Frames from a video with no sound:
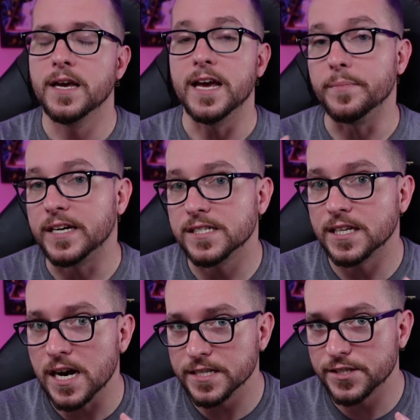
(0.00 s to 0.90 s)
And because the
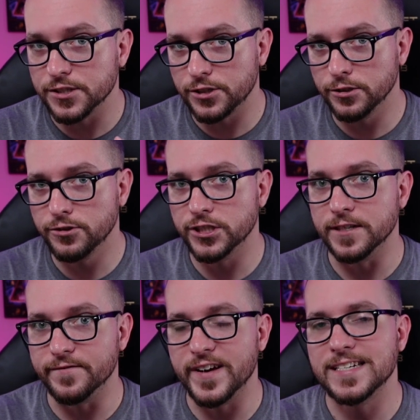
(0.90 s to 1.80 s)

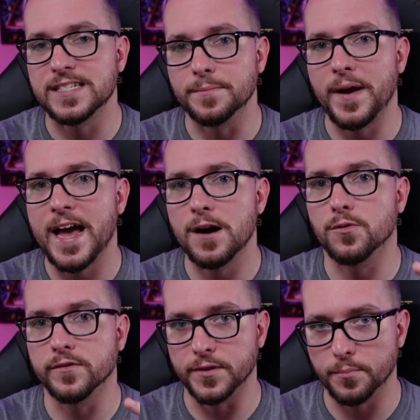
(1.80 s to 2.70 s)
Constitution vests the power
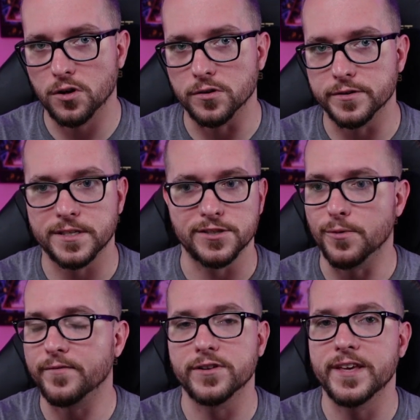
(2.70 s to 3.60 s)
of the purse, and so
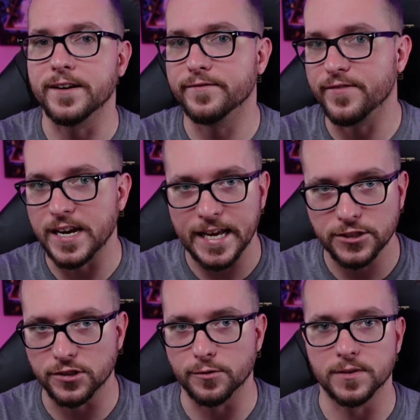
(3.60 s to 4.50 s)
everything
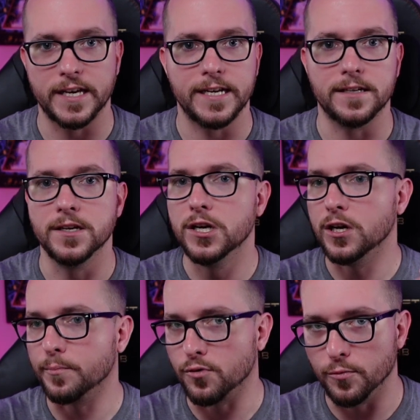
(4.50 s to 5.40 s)
financially related,
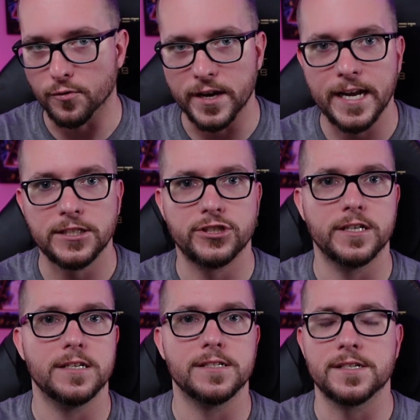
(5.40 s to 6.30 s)

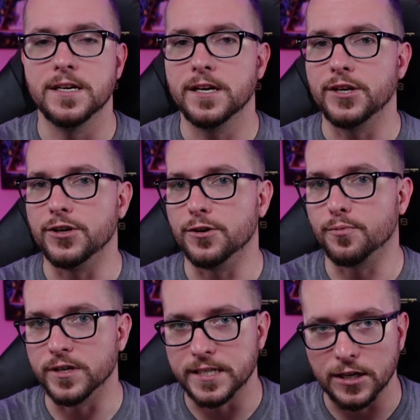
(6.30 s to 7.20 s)
appropriations, you know,
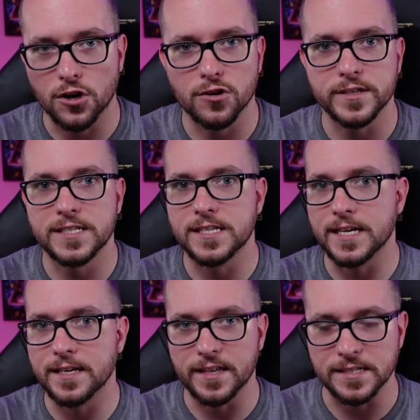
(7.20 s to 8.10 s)
printing
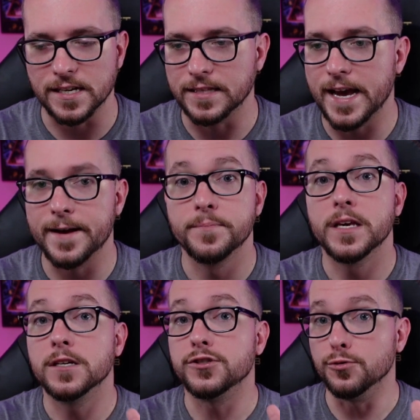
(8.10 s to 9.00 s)
currency, things like that,
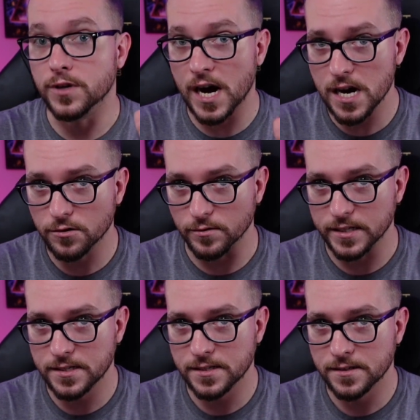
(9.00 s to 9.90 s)
to
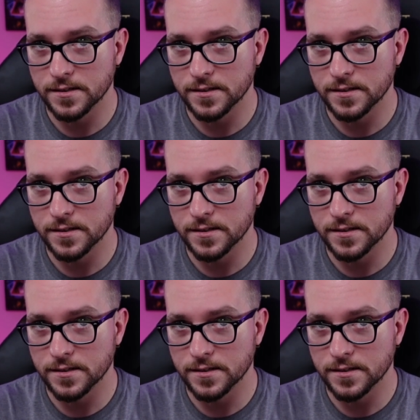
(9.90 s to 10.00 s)
Congress,